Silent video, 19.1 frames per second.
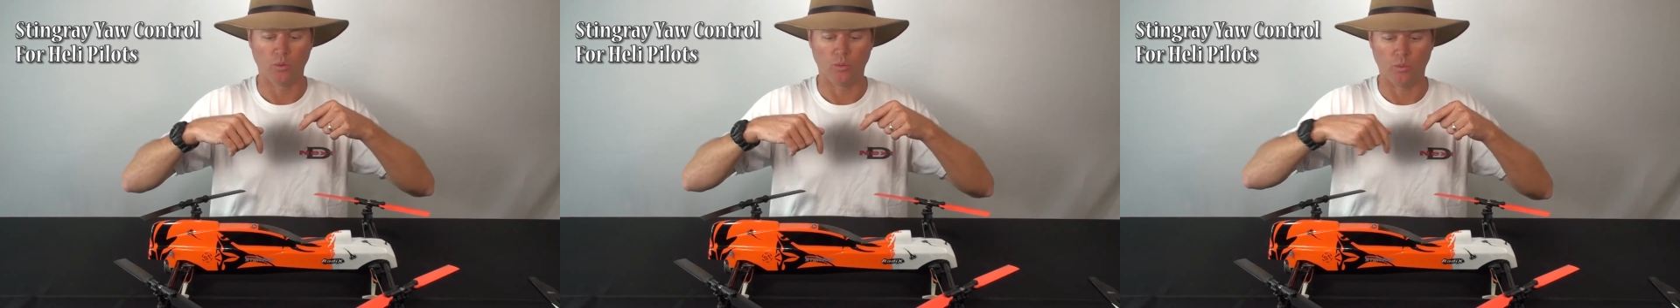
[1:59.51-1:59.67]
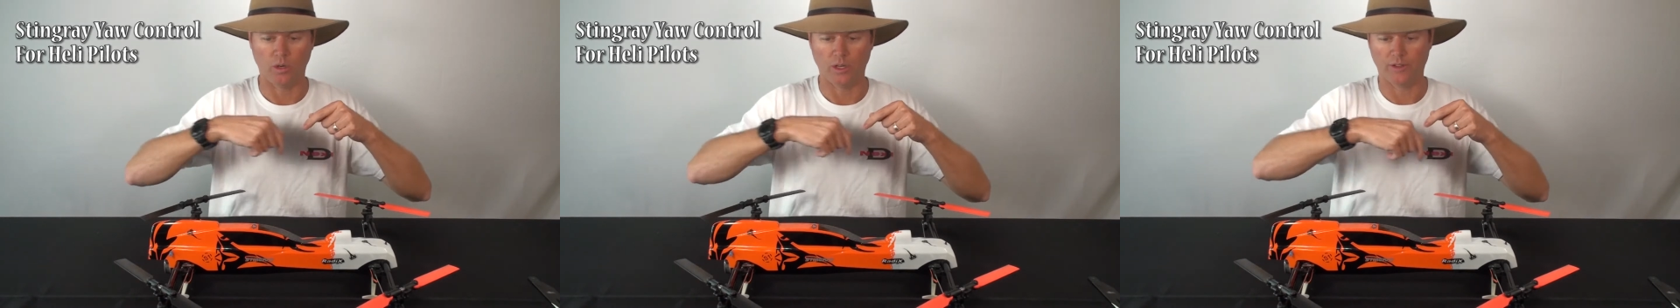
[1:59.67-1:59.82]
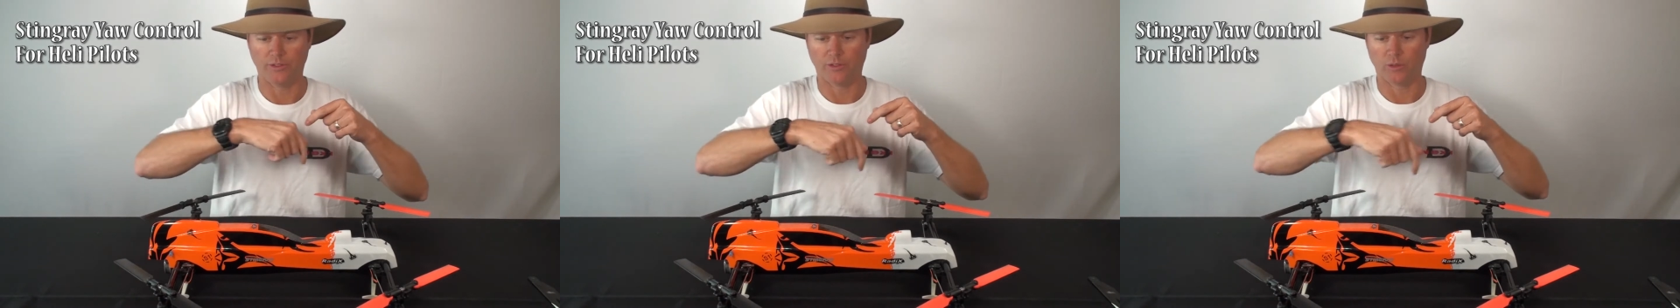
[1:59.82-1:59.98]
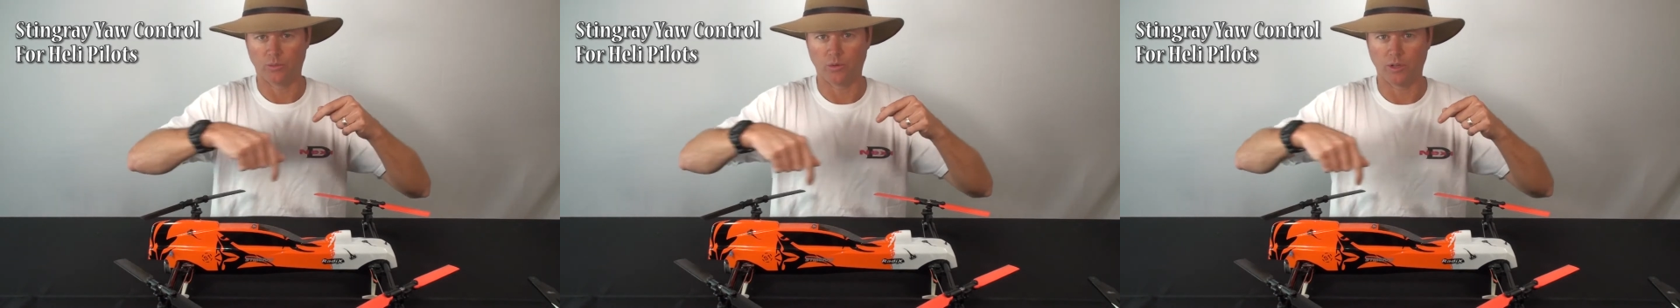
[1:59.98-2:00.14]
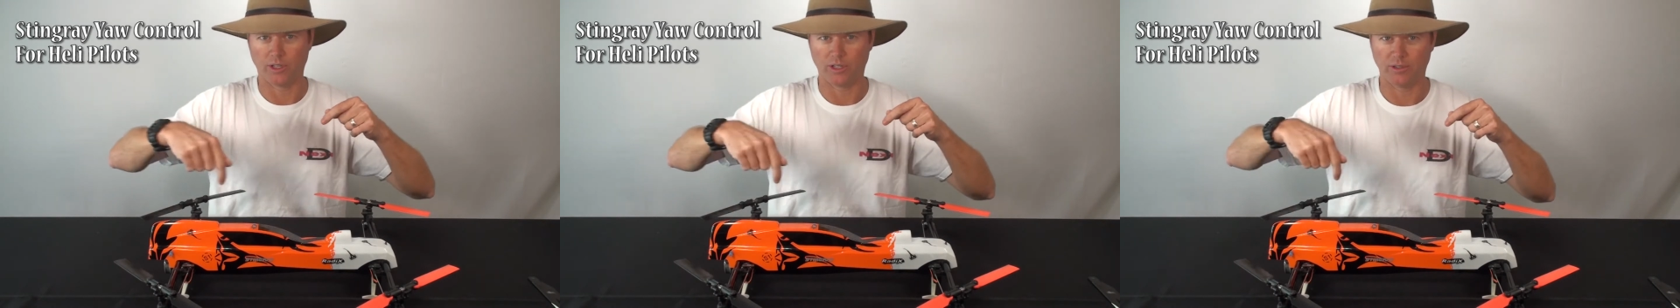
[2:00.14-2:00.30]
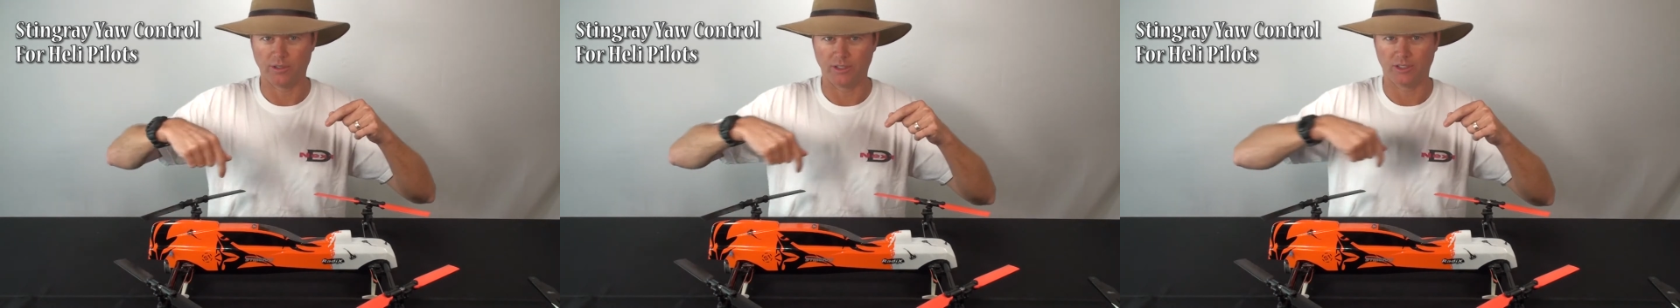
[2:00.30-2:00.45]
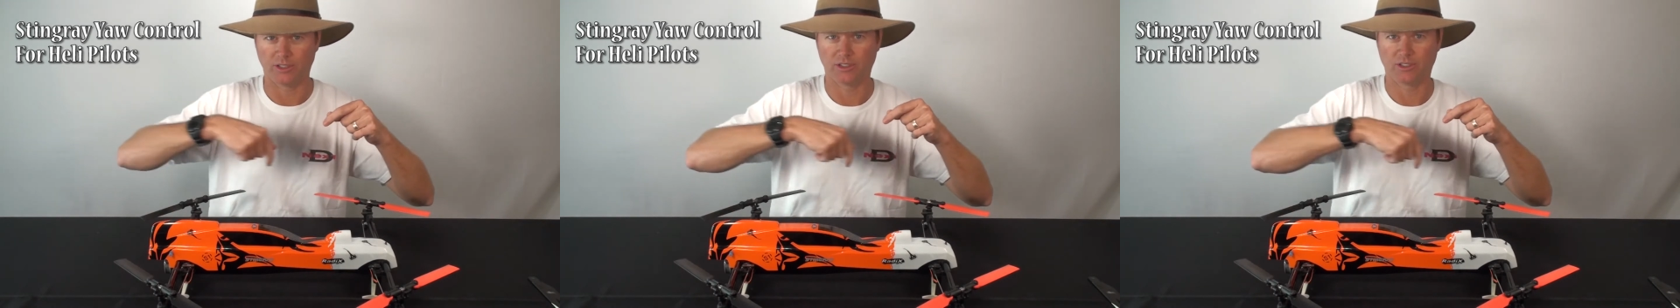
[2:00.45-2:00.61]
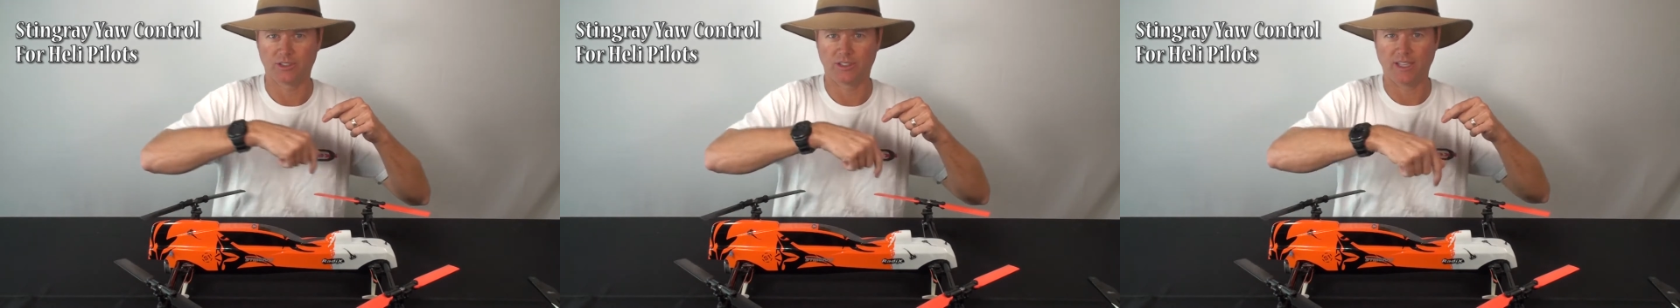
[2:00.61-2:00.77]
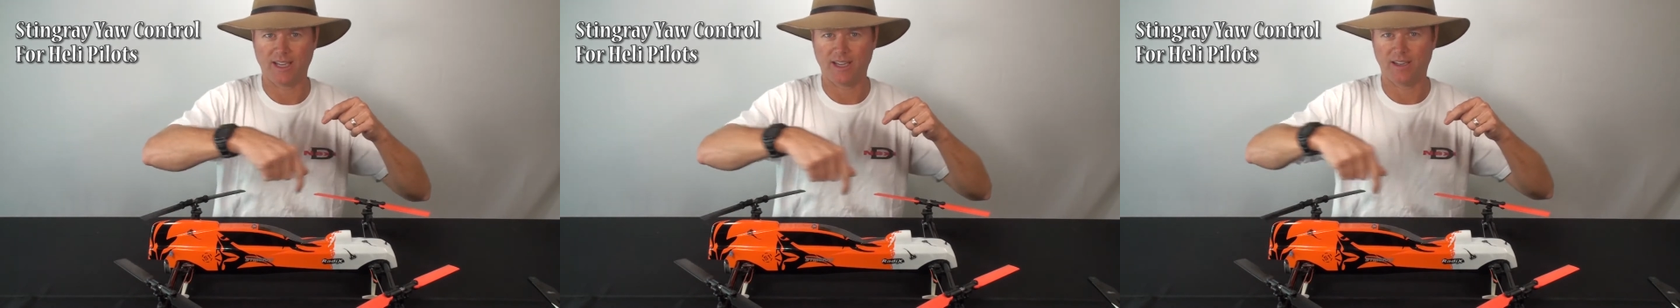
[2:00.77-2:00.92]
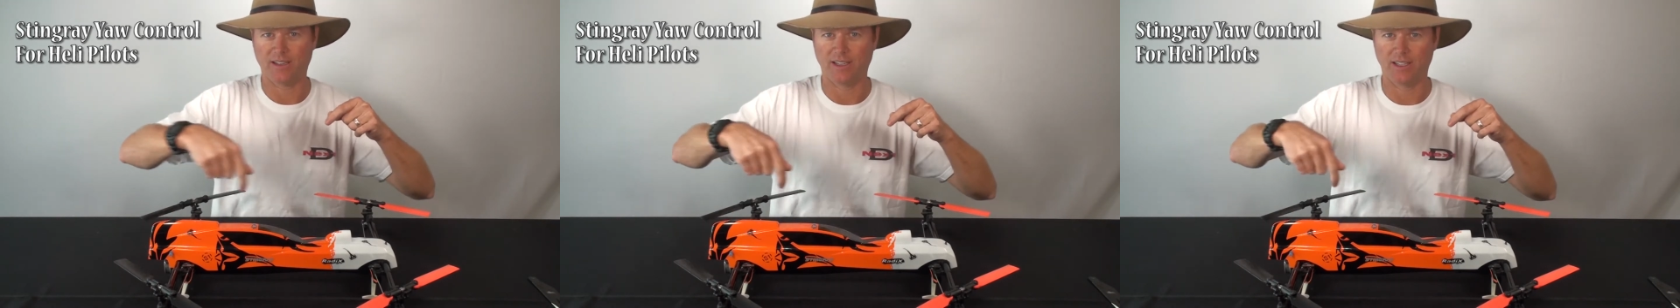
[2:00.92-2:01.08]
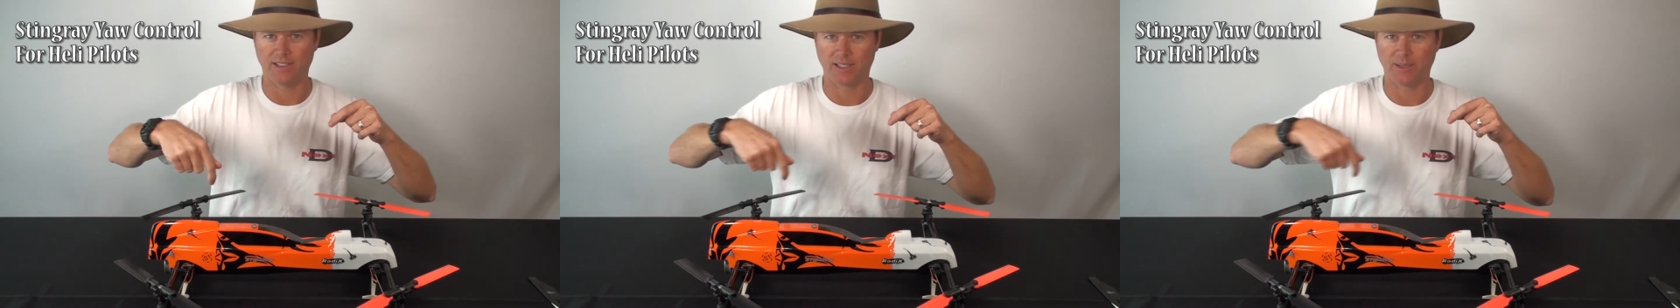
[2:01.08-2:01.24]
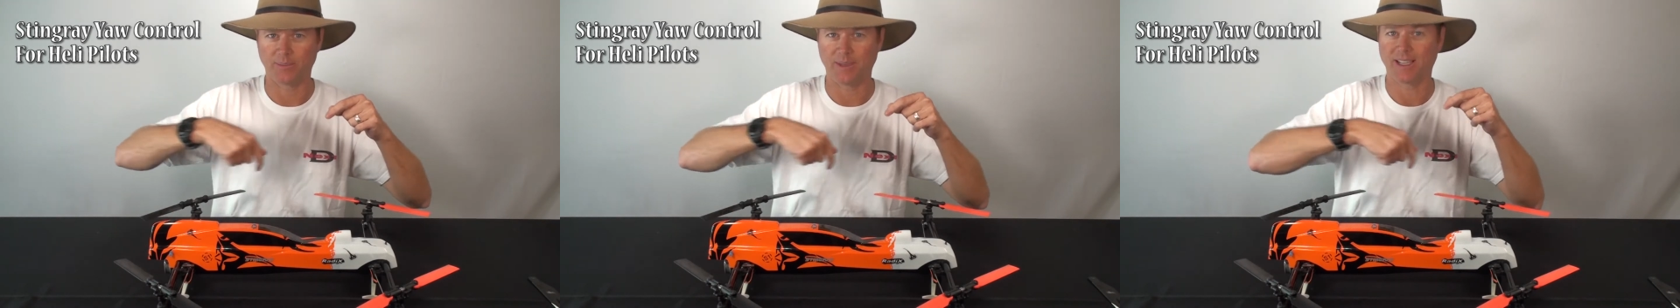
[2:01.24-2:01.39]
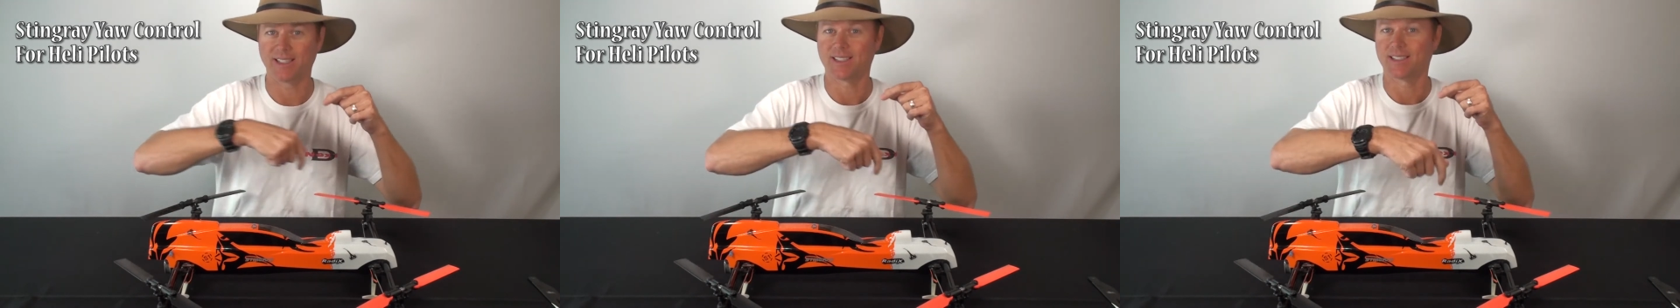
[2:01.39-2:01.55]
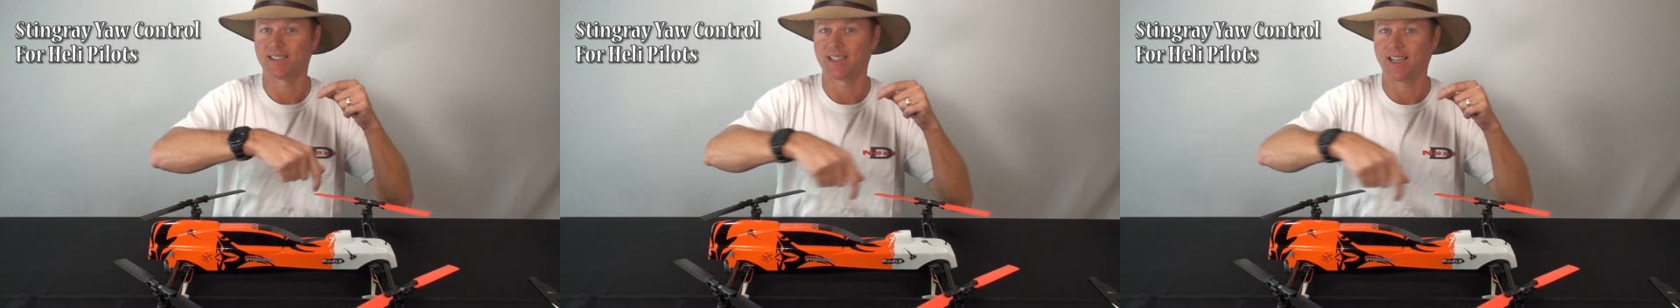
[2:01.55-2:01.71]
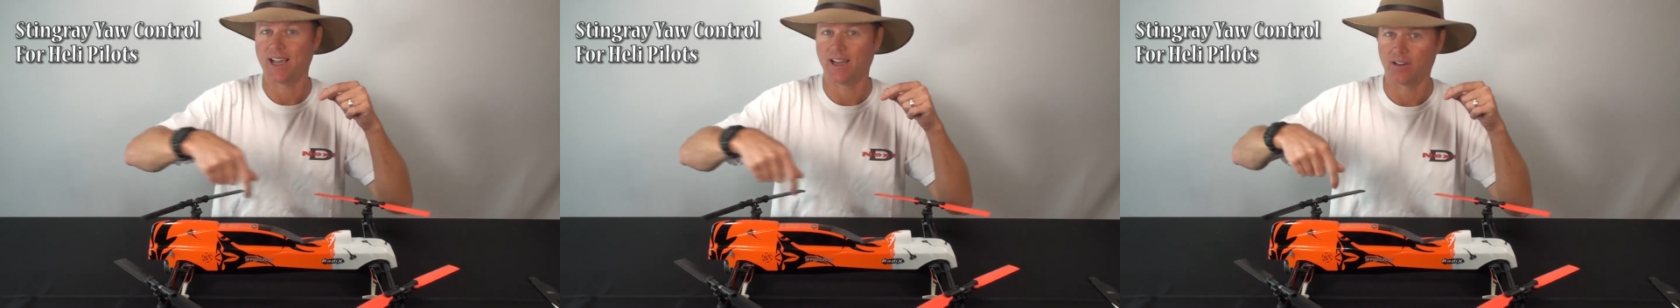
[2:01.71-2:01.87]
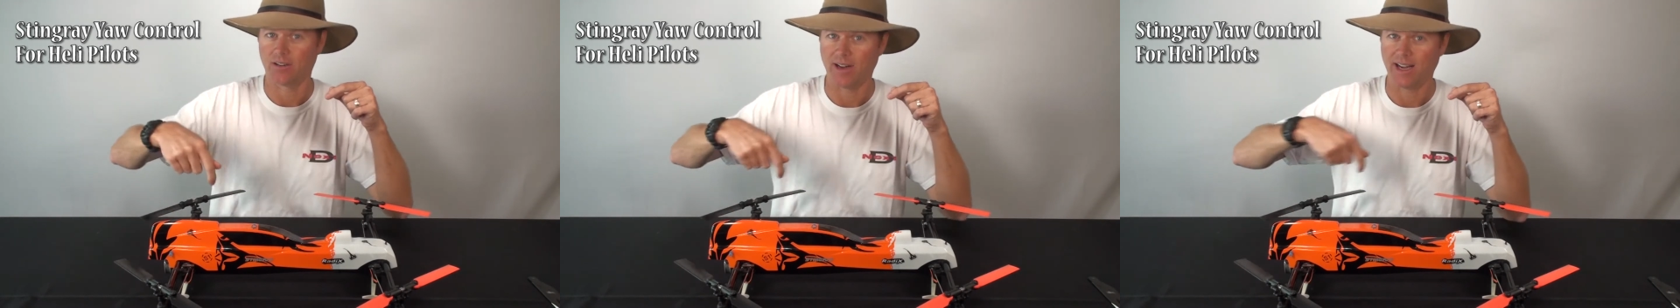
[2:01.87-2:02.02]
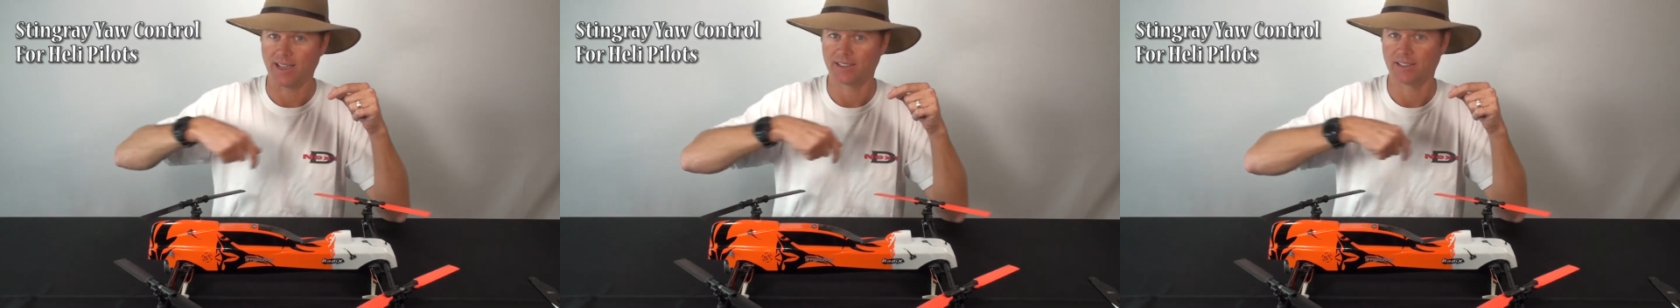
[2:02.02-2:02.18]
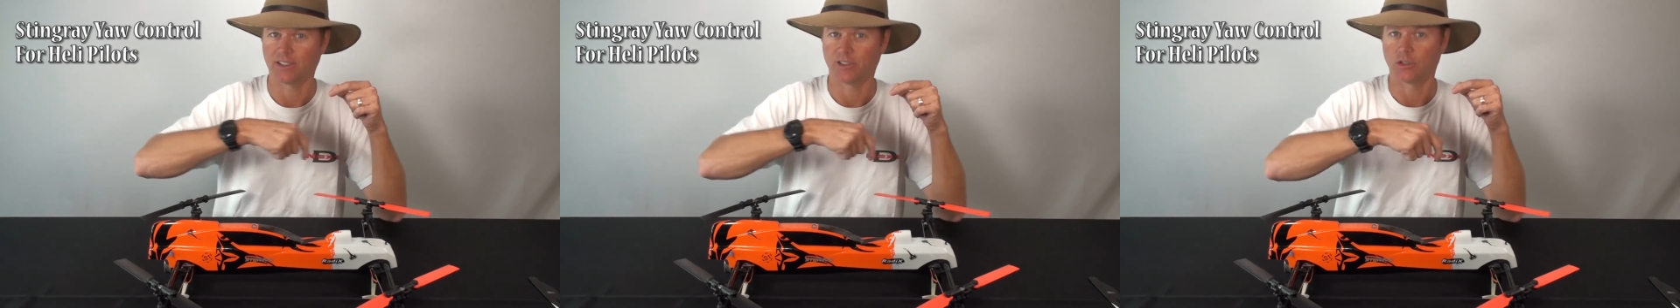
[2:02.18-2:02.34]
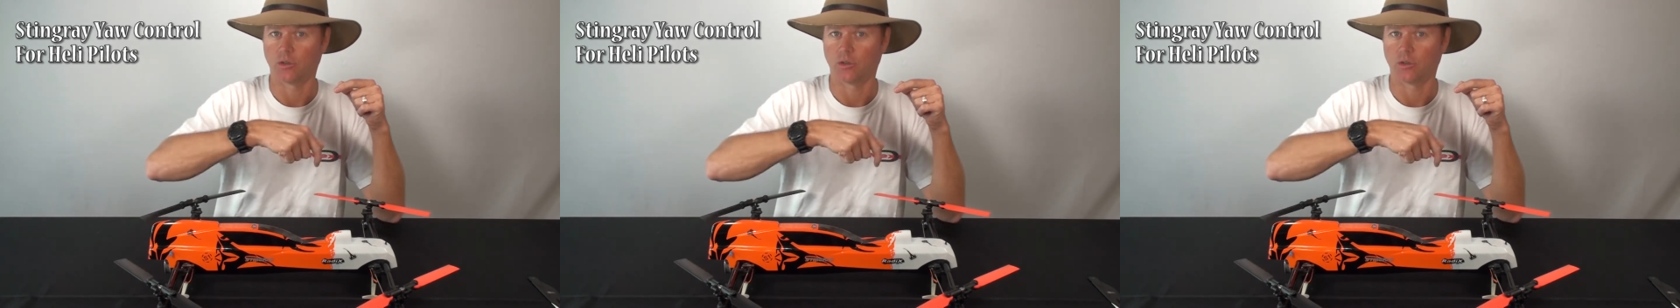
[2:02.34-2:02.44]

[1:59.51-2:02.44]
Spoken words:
One, the rudder is, in some cases, counteracting